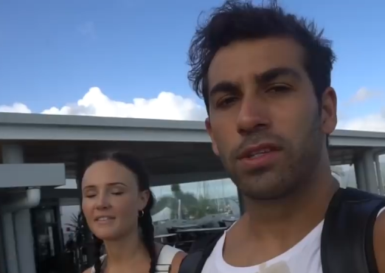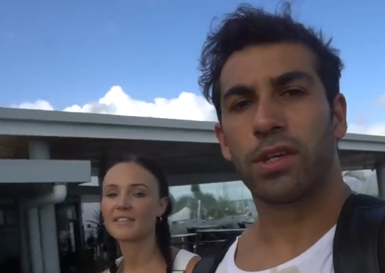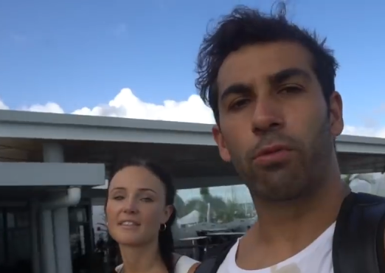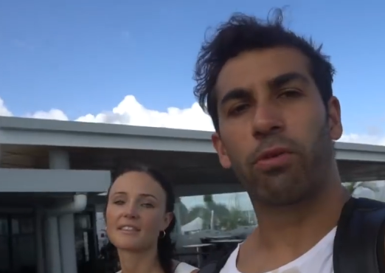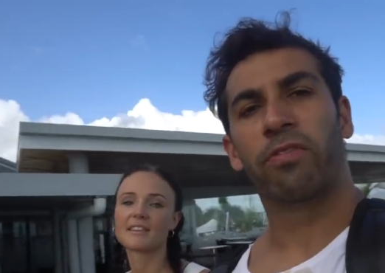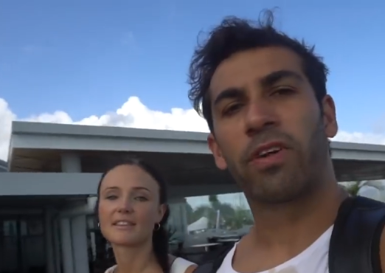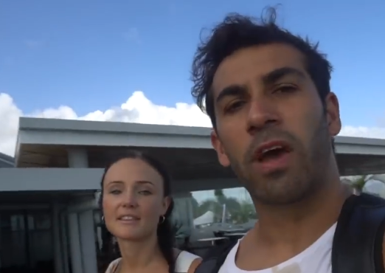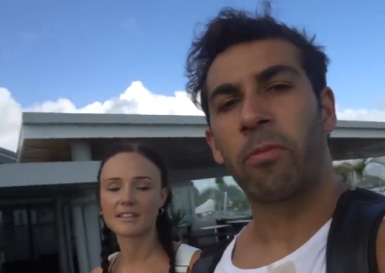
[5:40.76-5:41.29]
Speaker 1: So
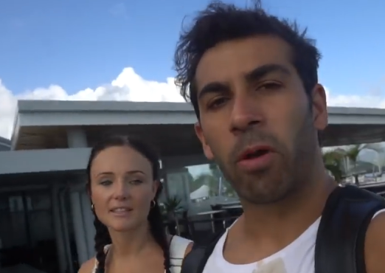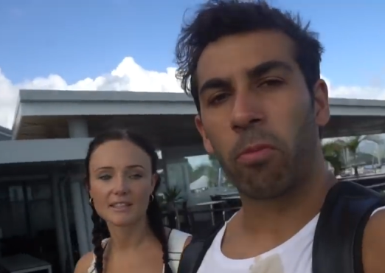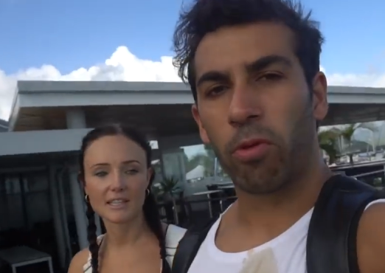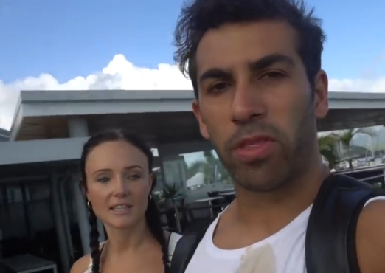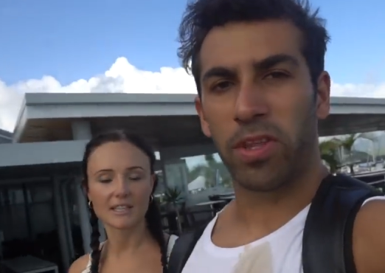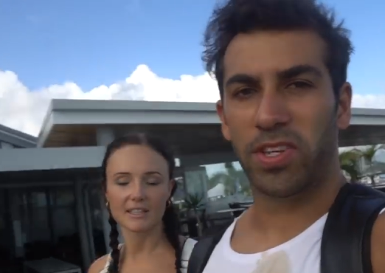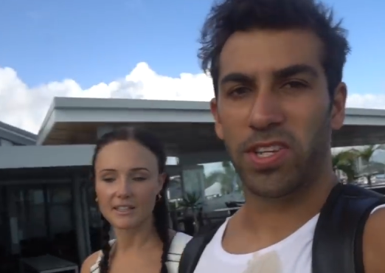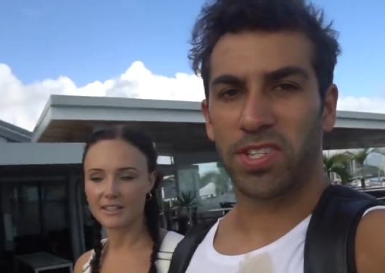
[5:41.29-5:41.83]
we've come up
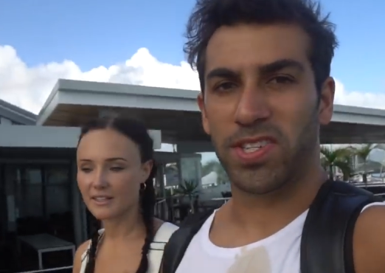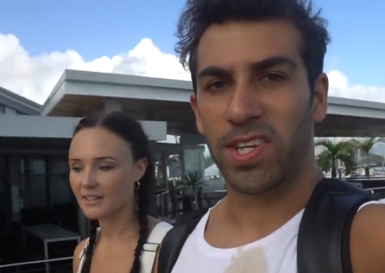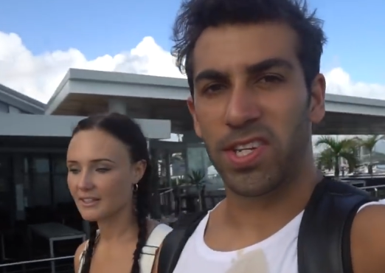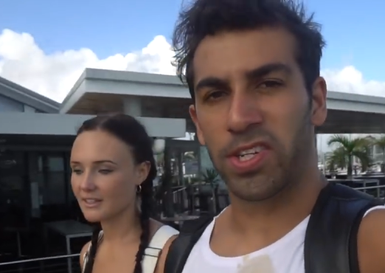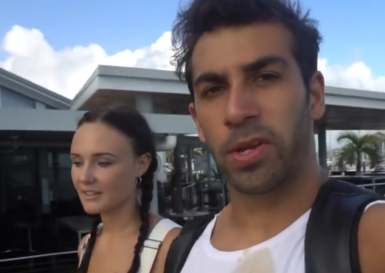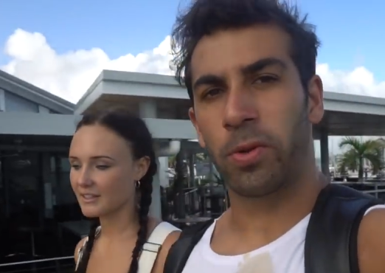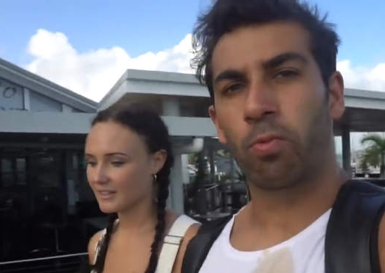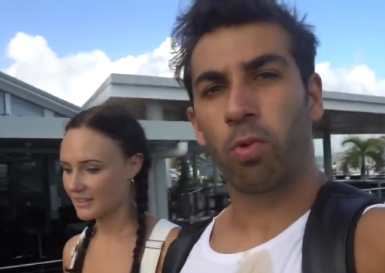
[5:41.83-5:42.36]
with a
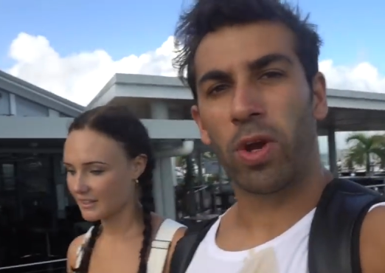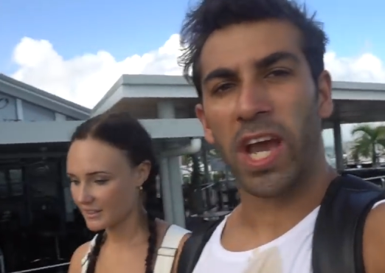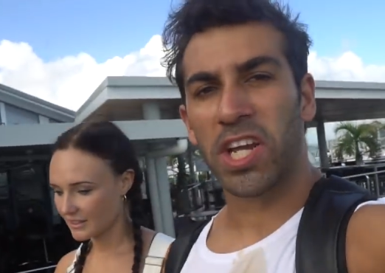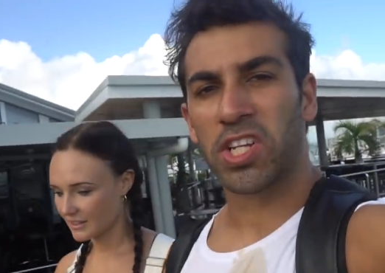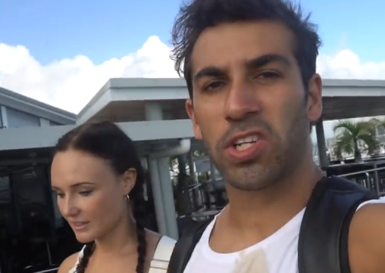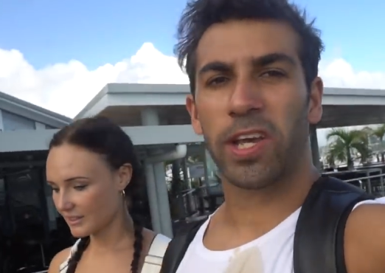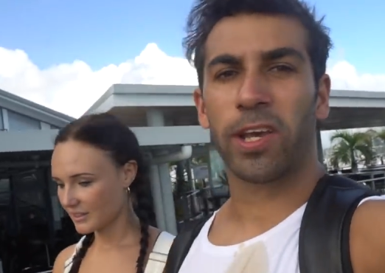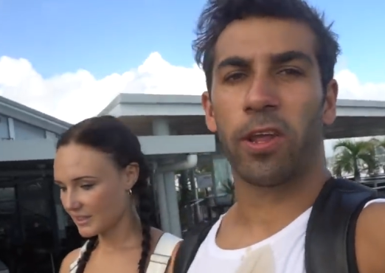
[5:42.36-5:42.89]
decision. We're
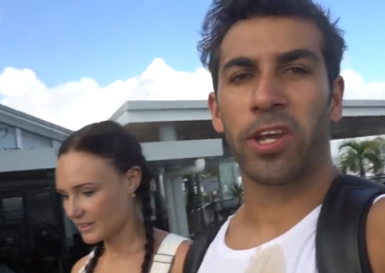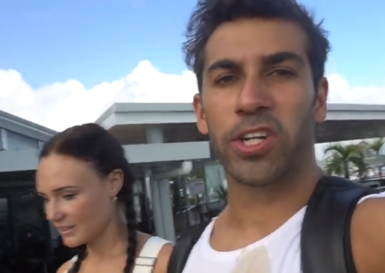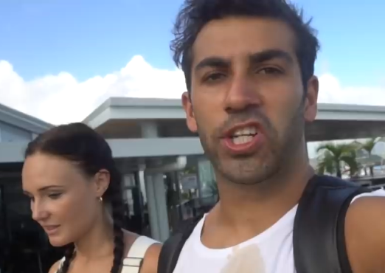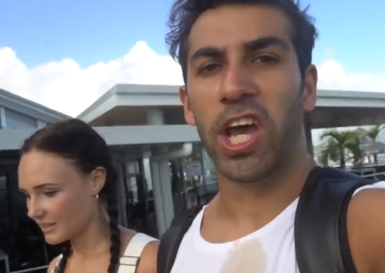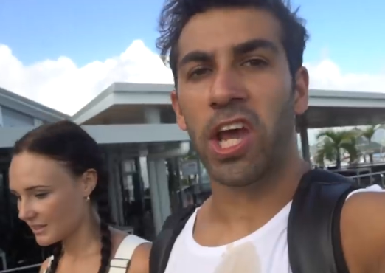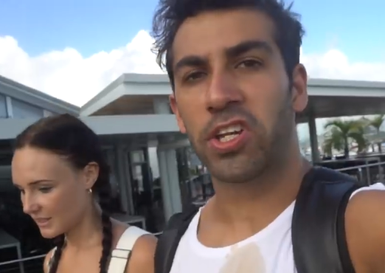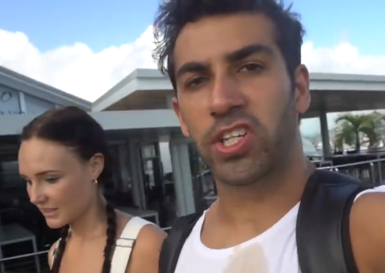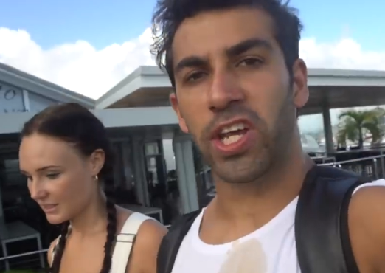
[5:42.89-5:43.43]
actually going to
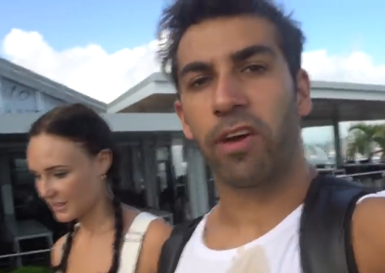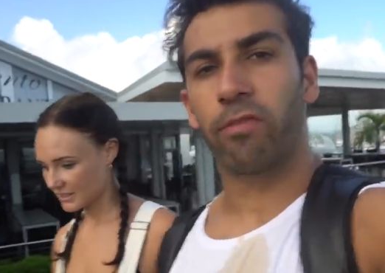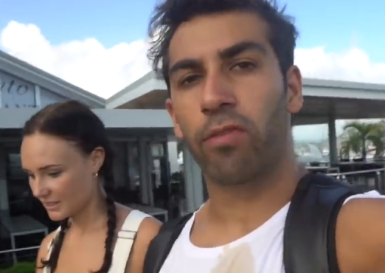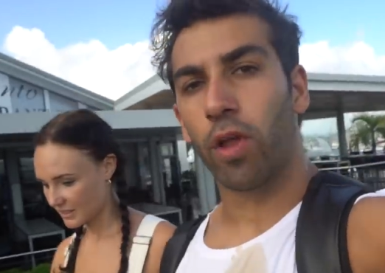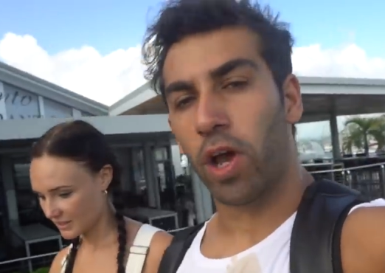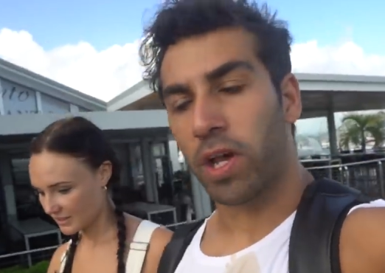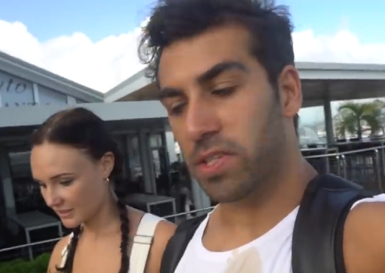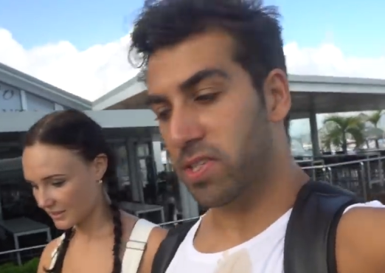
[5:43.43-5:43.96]
change our
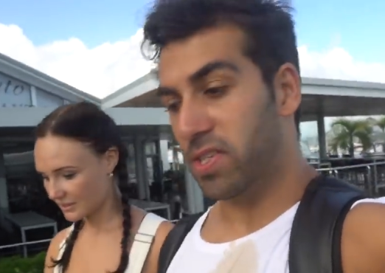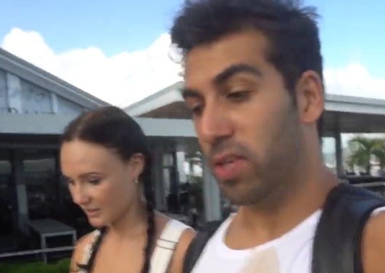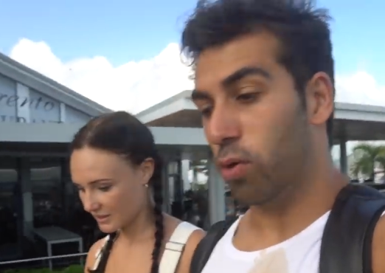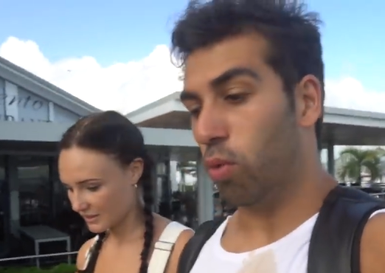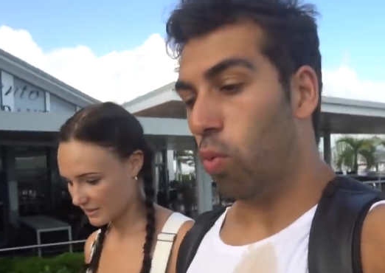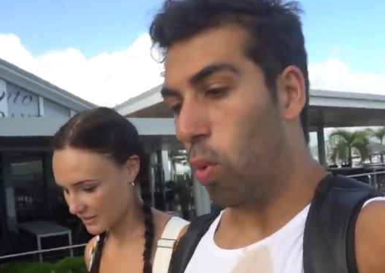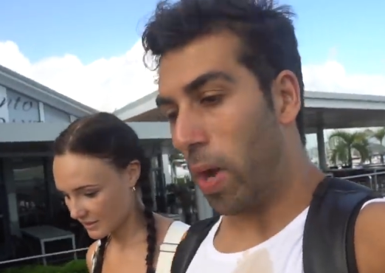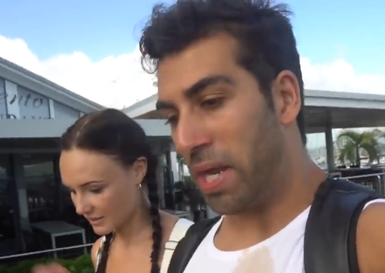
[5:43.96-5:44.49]
flights
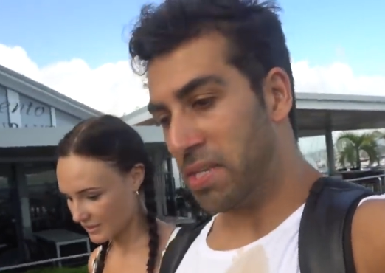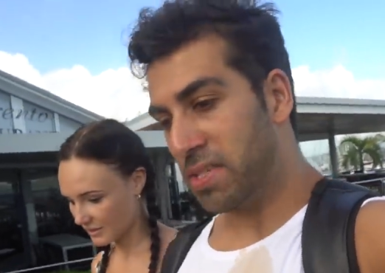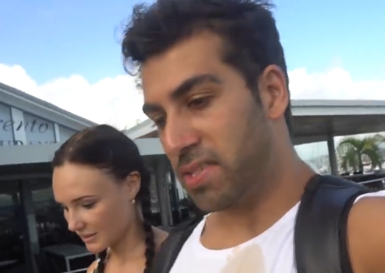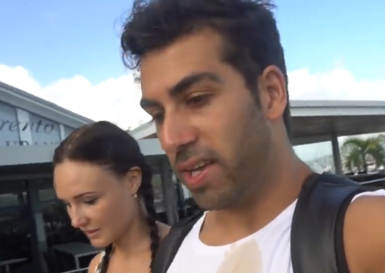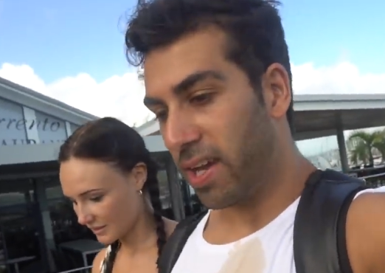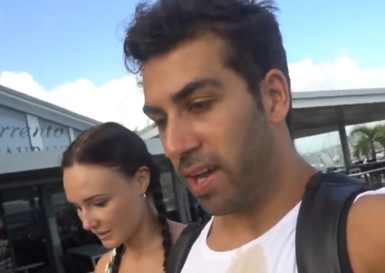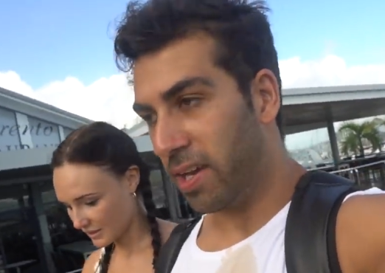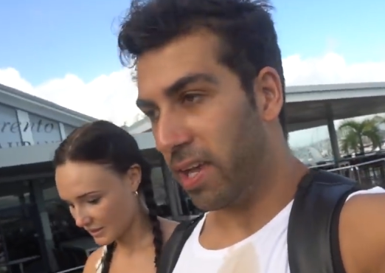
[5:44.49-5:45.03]
till
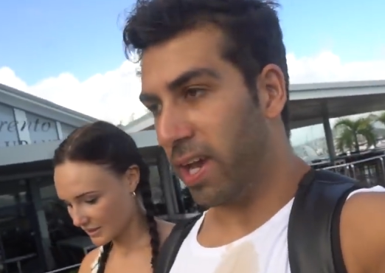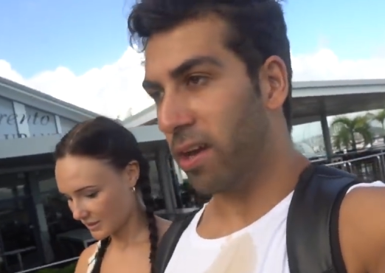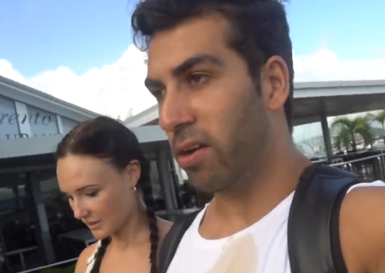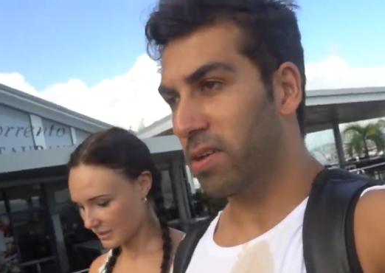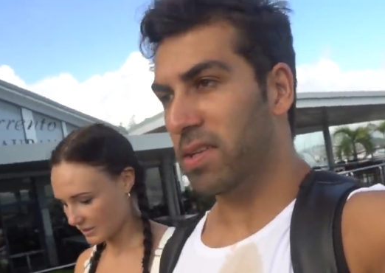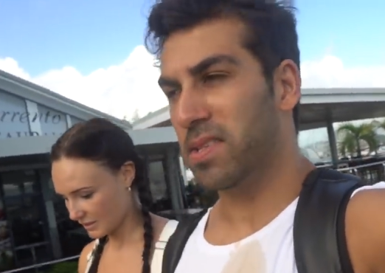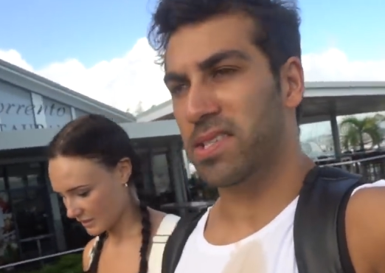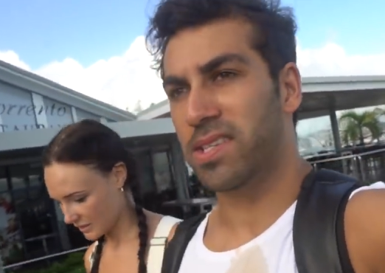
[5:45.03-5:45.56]
Wednesday now
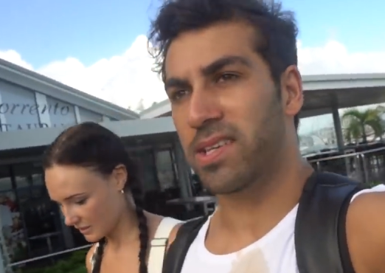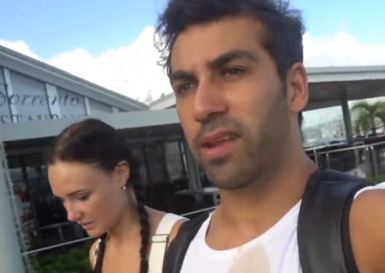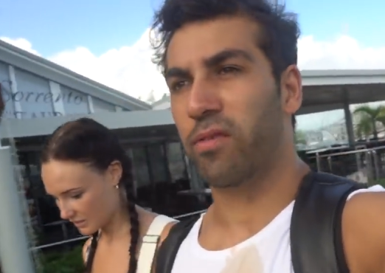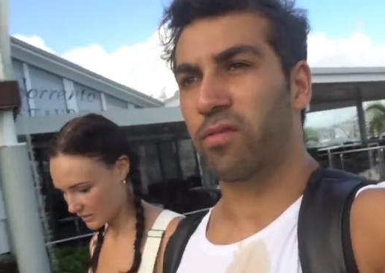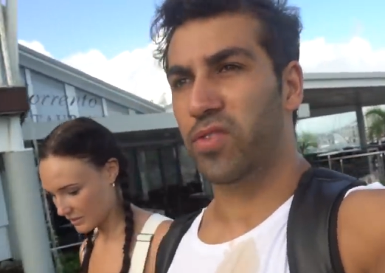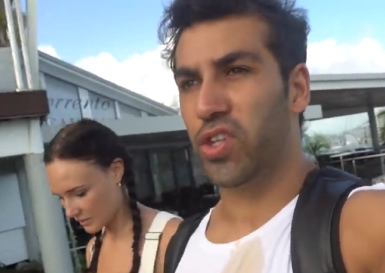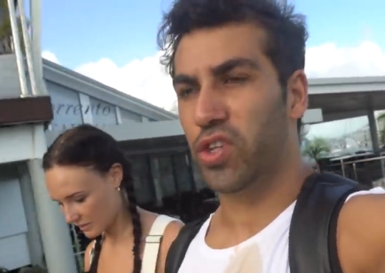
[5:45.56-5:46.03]
instead of